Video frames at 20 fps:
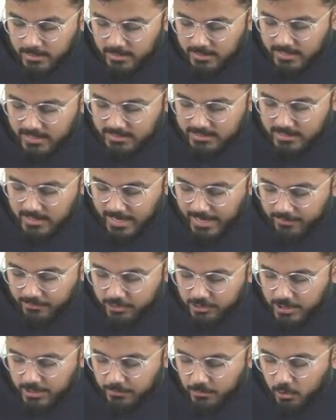this line
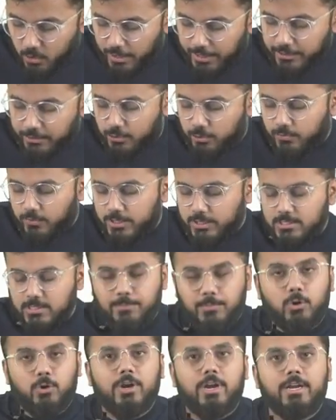which I am drawing towards the
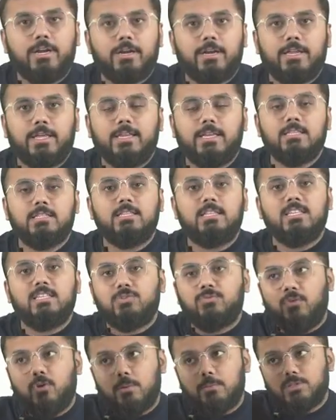pronator teres,
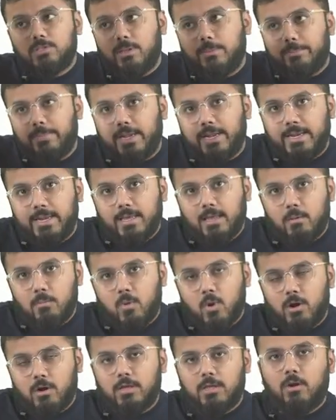this forms the medial
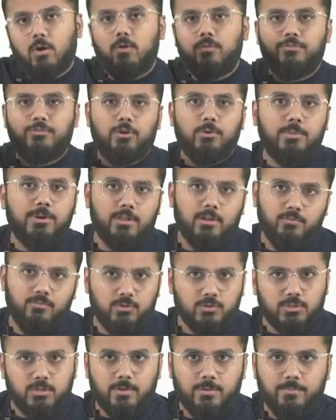border of cubital
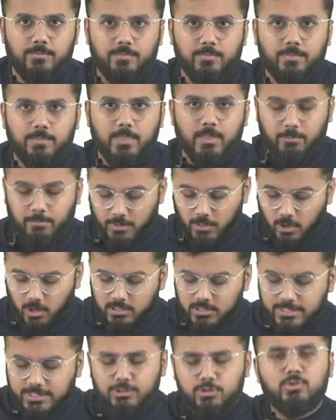fossa
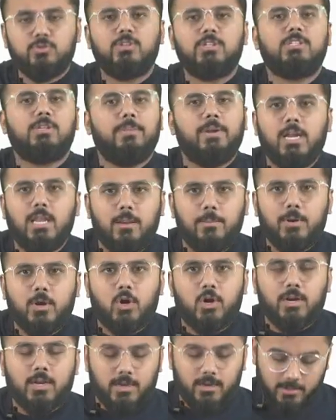because it is towards the medial
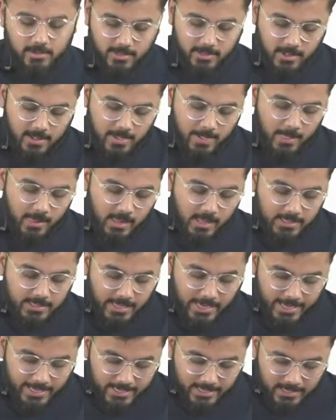epicondyle.
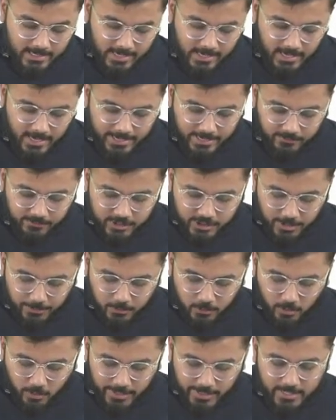The another line which I
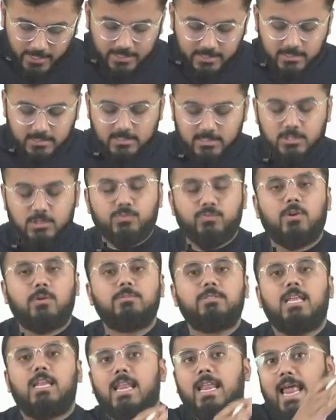am drawing like this
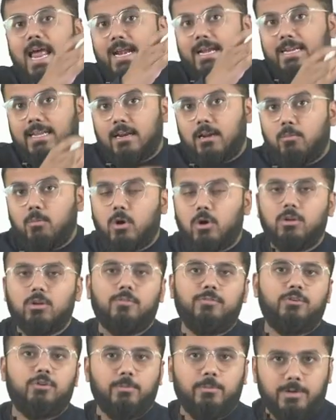forms the lateral border
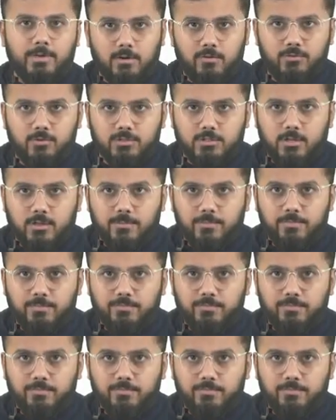of cubital fossa.